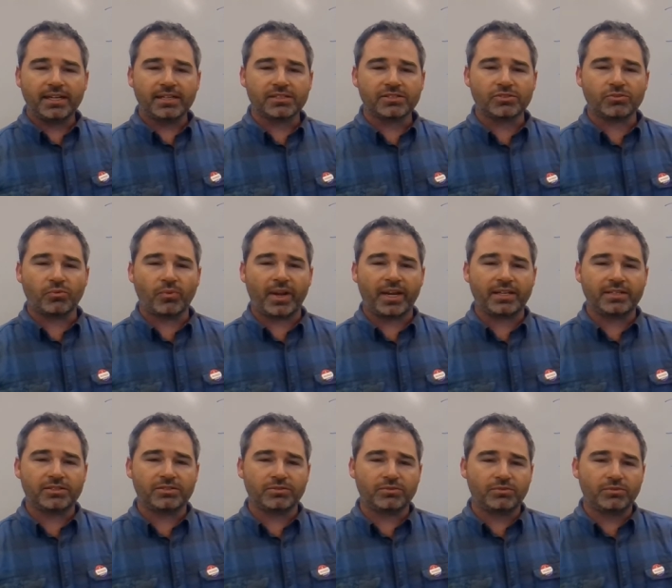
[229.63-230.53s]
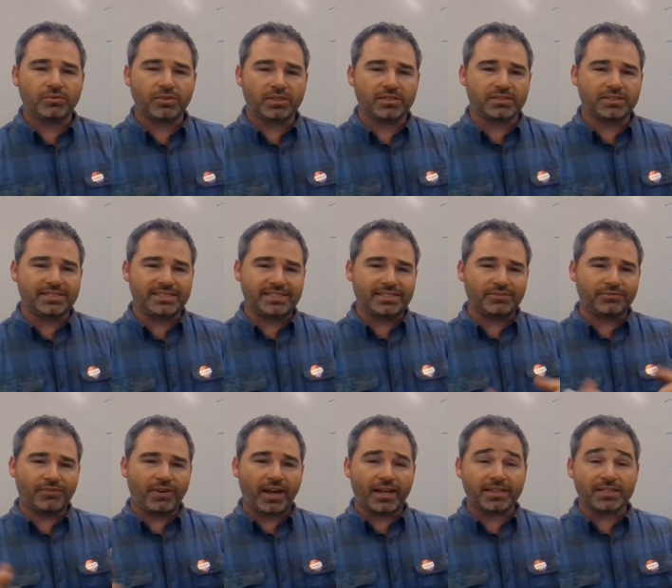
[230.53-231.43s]
And it's a way to
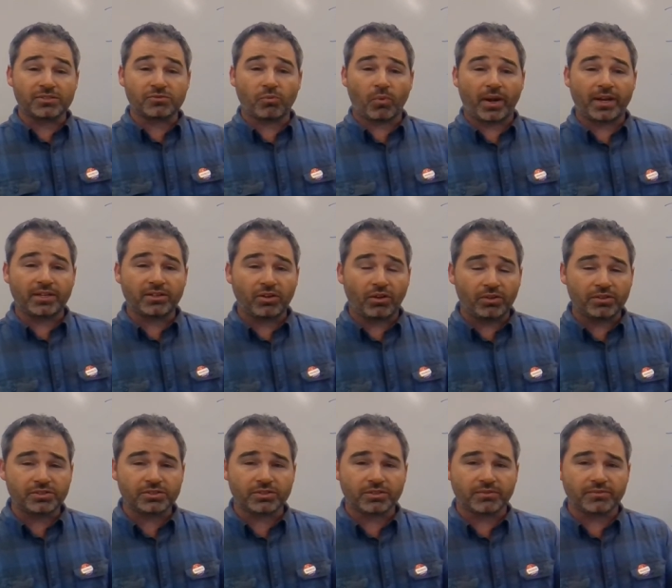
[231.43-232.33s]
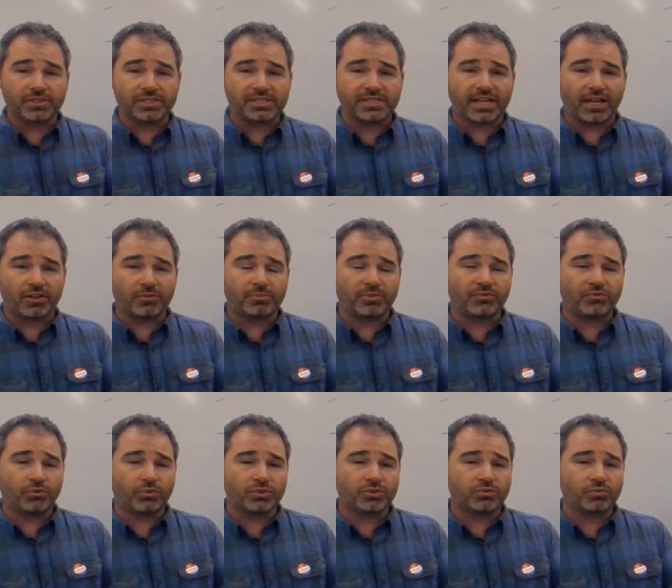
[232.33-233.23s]
deify this white culture of the South
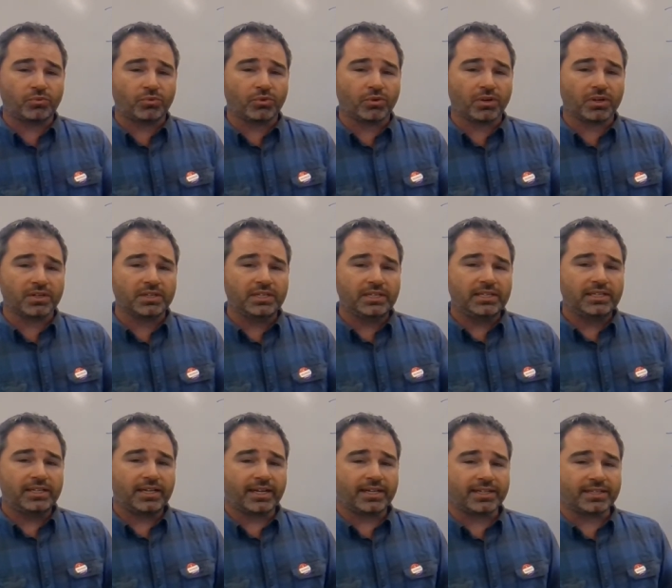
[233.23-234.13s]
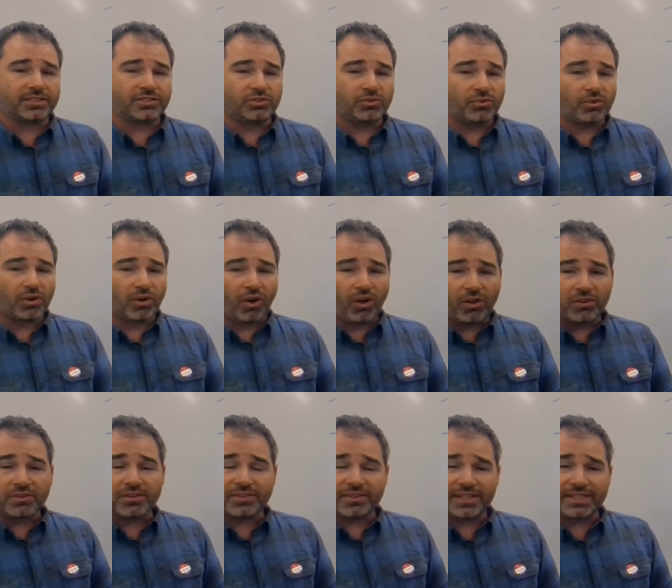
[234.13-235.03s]
before the war and ignore
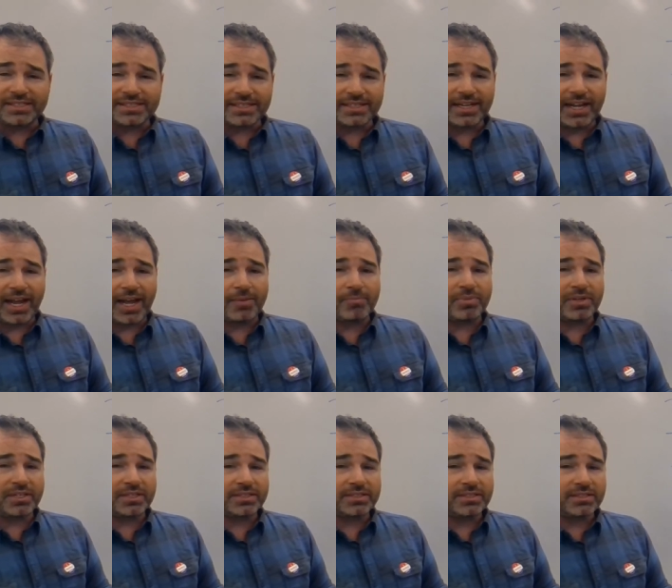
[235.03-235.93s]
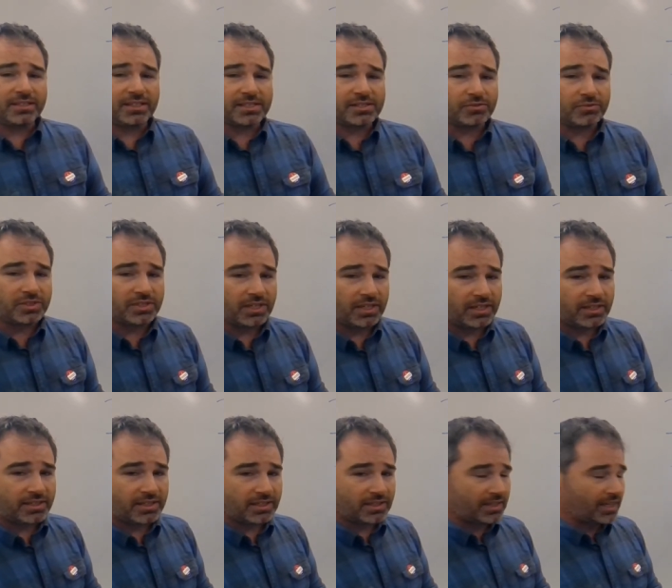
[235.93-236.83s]
all the things that happened as a re-
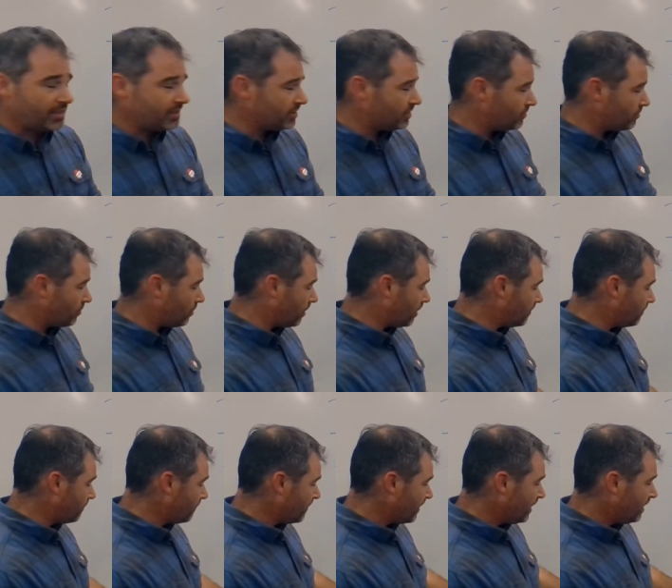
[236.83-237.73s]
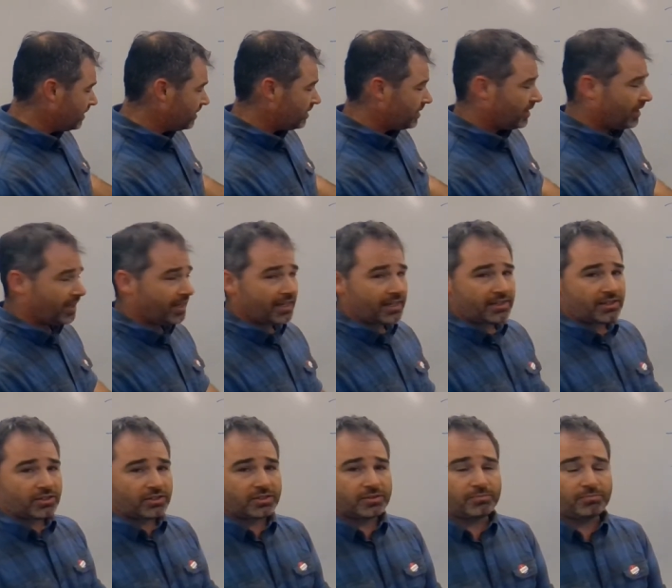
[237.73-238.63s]
uh, that led to the war.
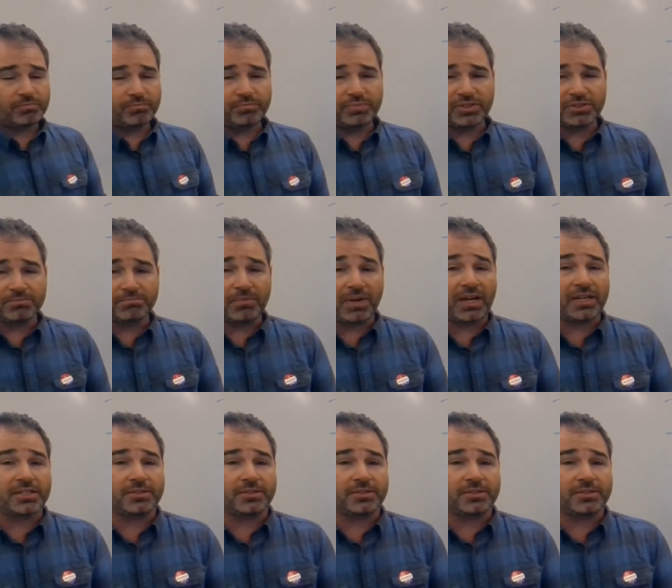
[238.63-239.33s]
And they're going to build